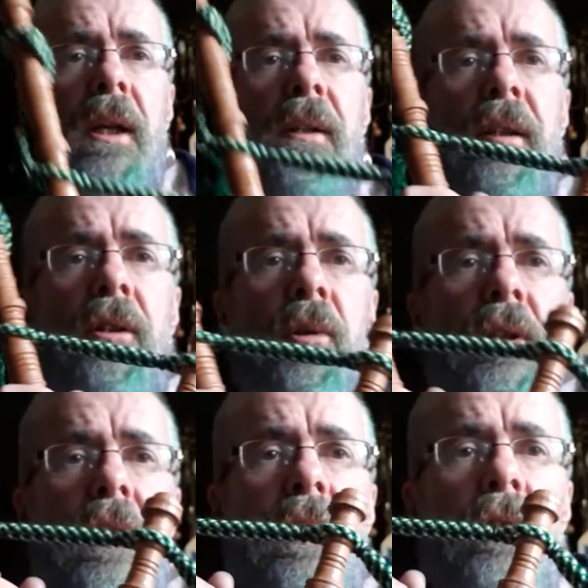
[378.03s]

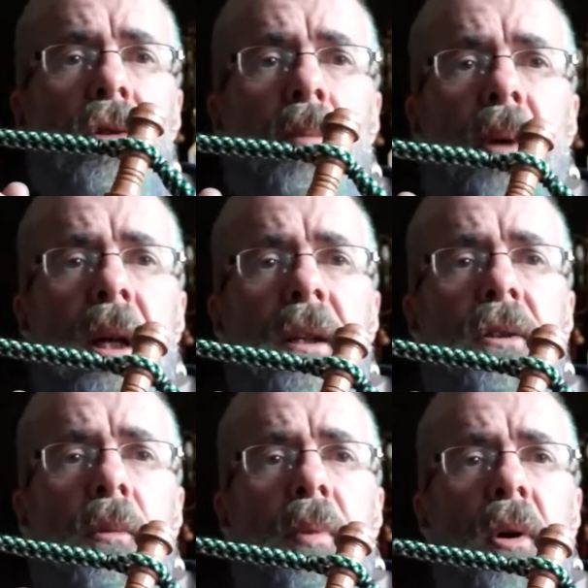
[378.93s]
continuously. There's no
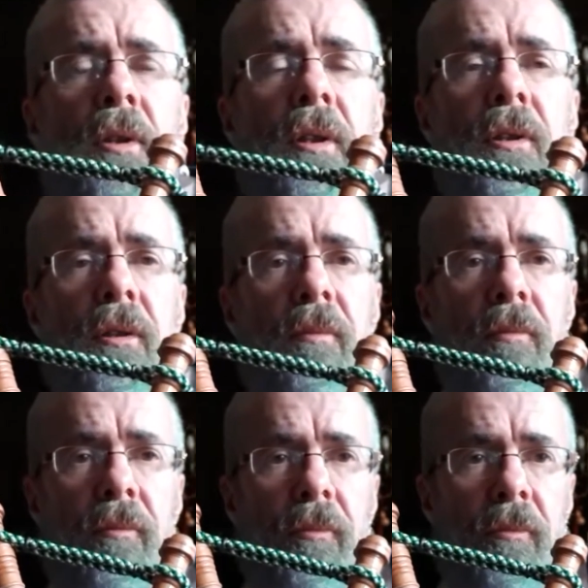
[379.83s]
breaks, no pauses.
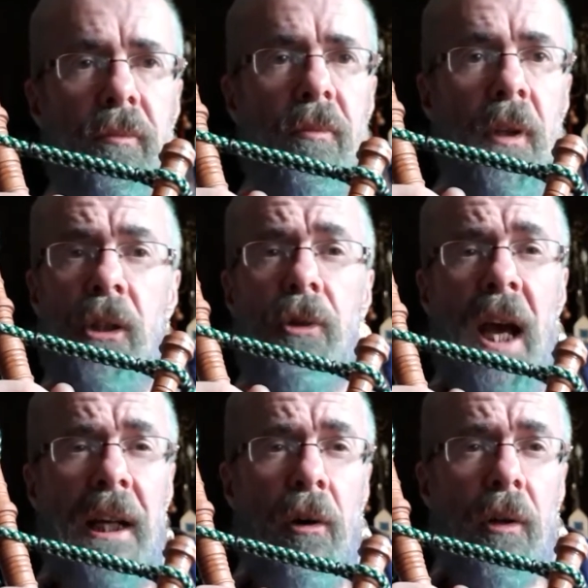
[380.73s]
You
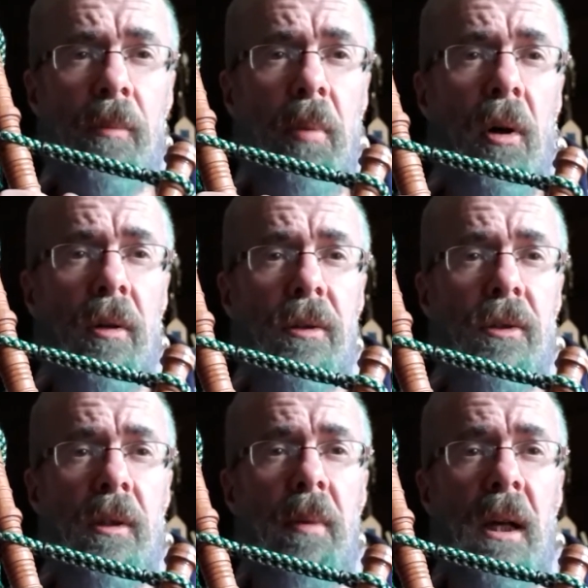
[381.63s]
cannot
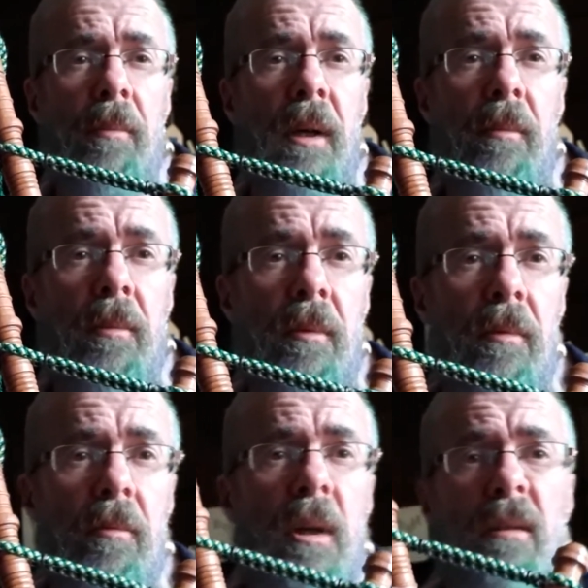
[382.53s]
pause the bagpipe.
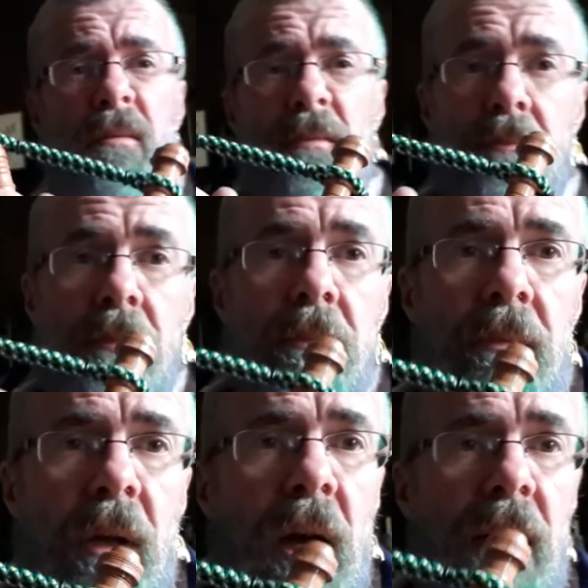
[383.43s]
Well,
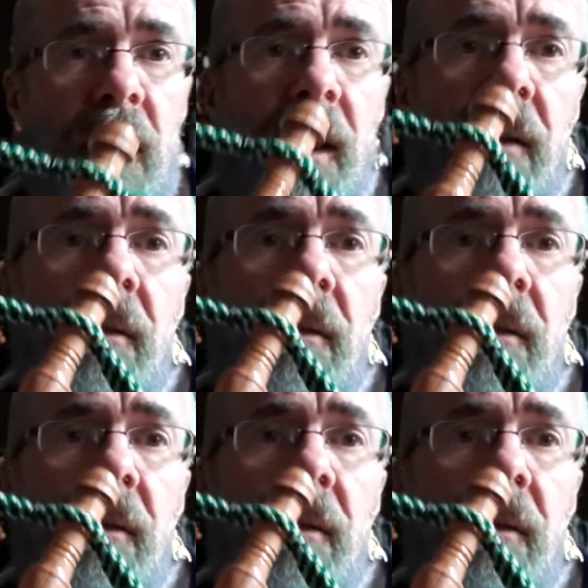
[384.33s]
hardly.